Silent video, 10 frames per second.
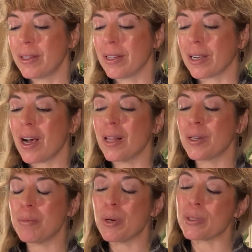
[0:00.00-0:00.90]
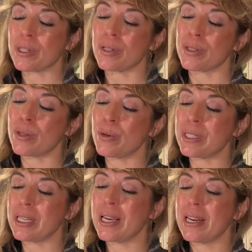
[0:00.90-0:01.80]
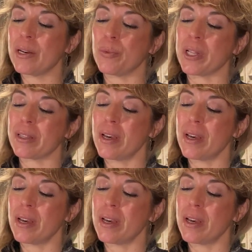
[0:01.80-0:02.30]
the color most associated with